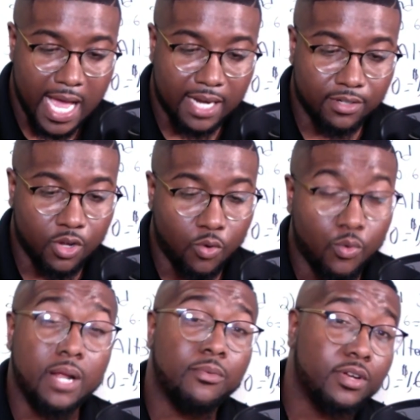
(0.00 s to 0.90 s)
I don't know
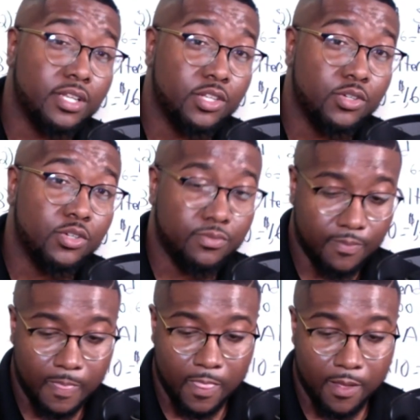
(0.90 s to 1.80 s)
what I'm going to do,
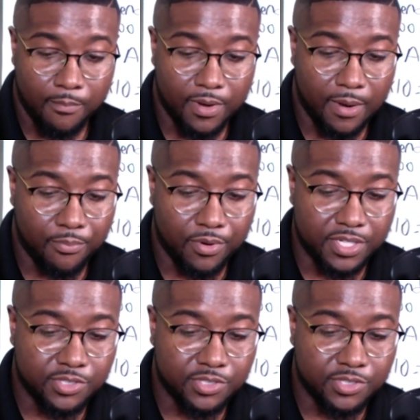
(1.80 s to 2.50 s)
but I'm pretty